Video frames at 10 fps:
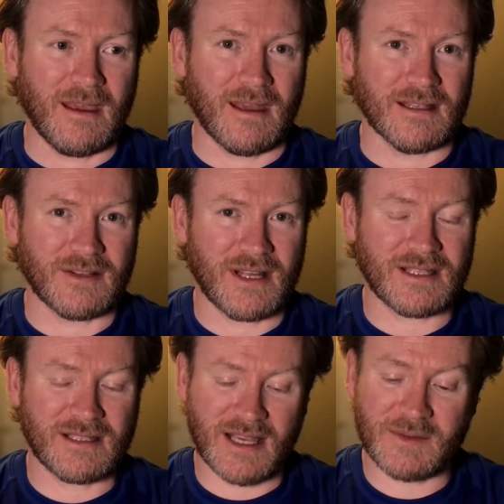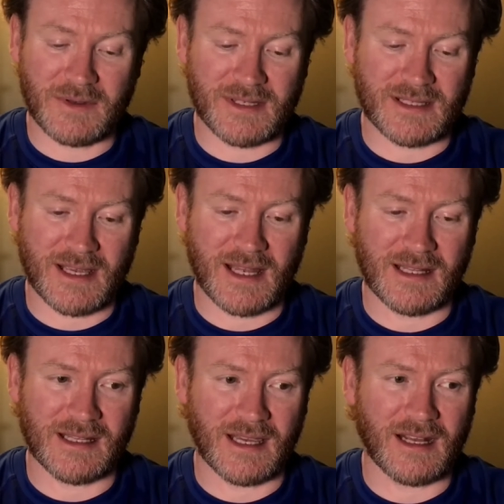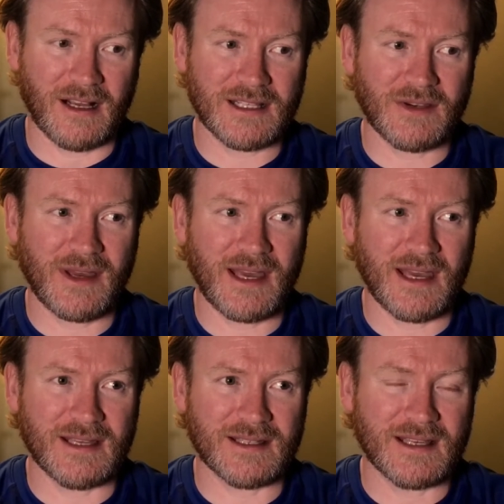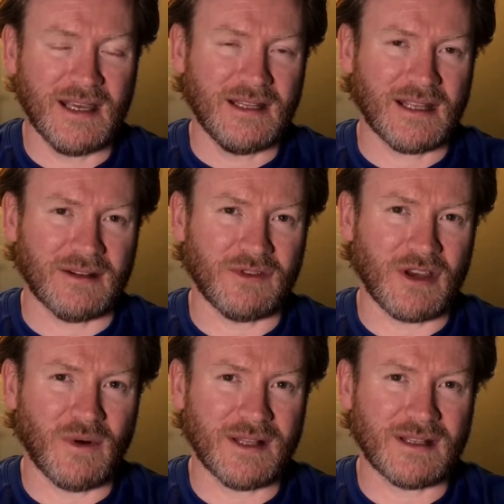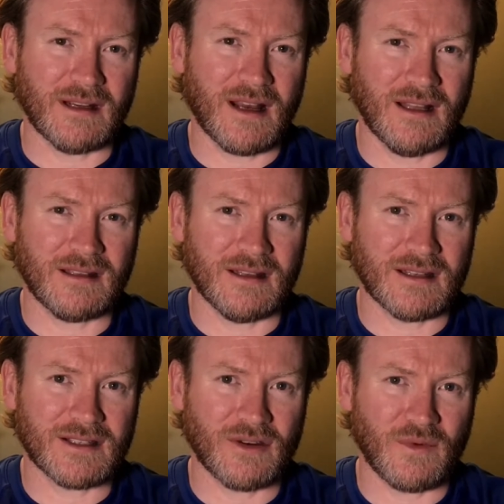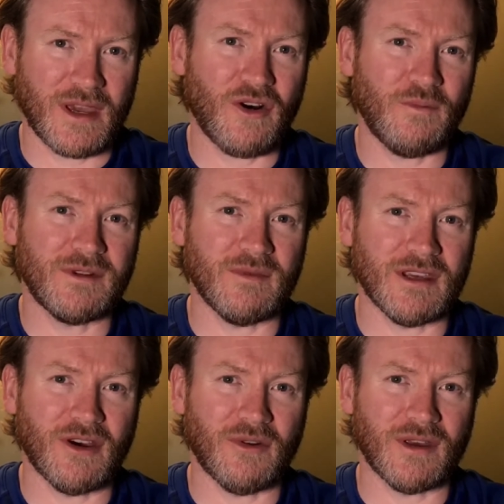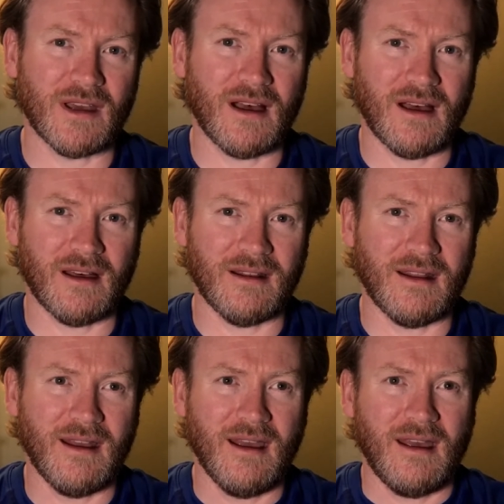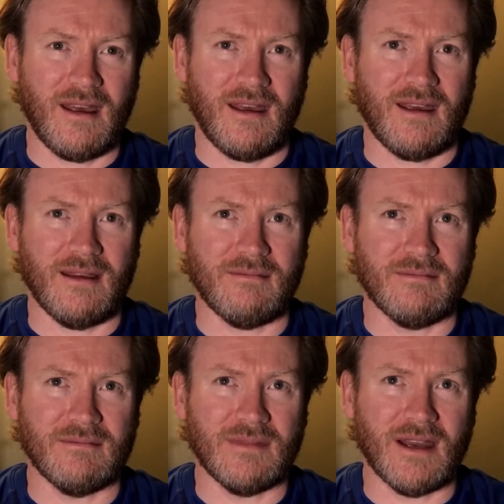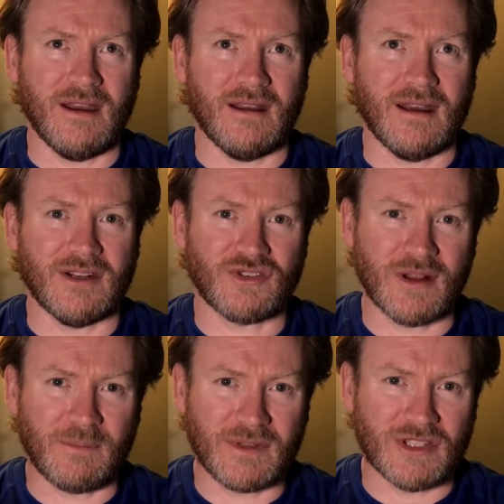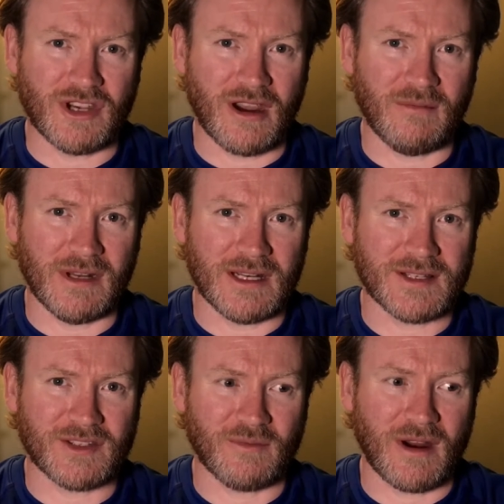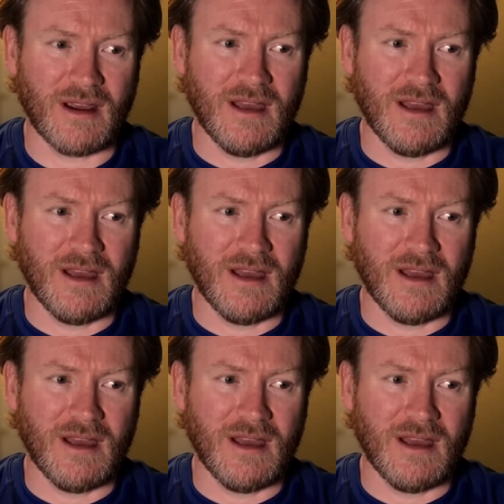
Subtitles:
So I suppose that's a handy thing. It also has that if we go onto the continent, so we hope to be going on a trip to Germany this summer,